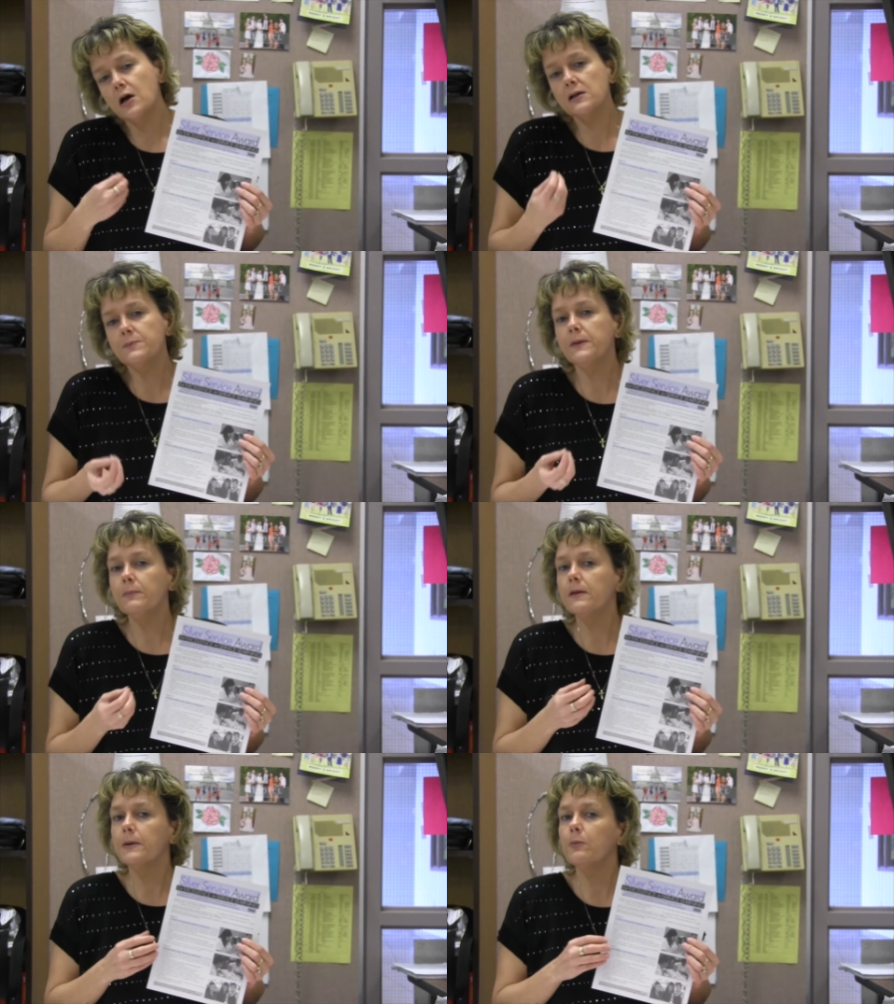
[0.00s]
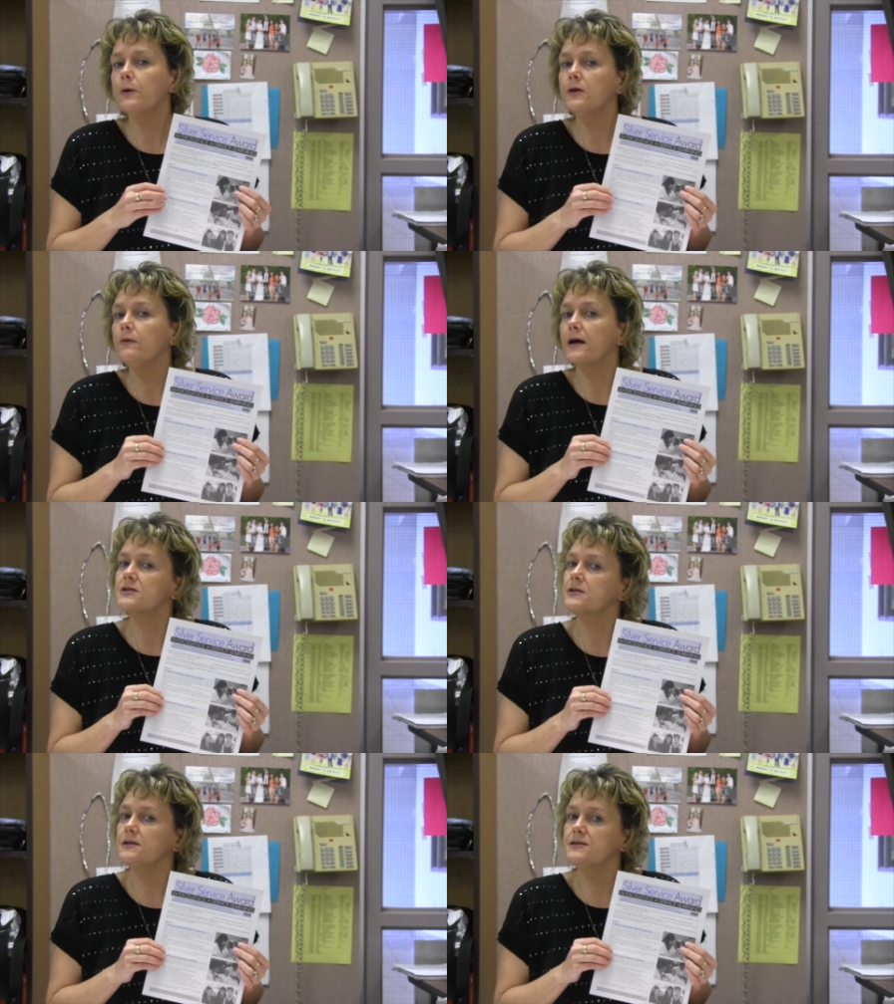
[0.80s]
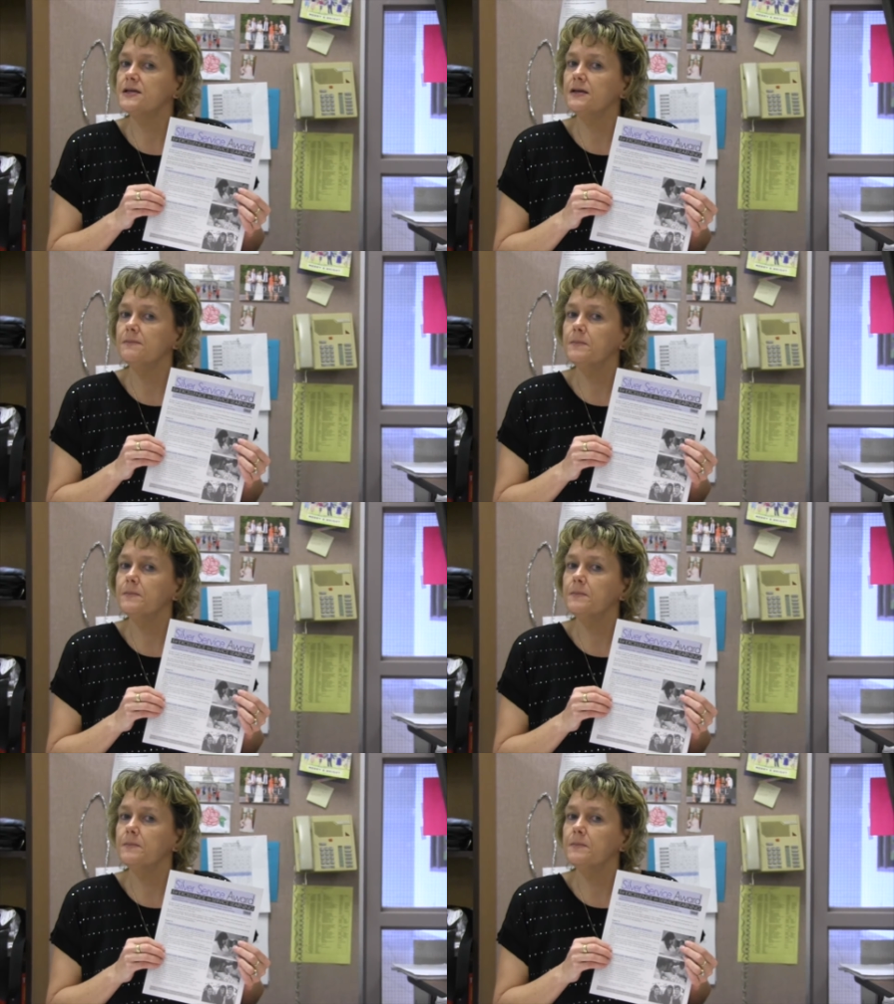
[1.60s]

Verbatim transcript: talk to people about what you actually did.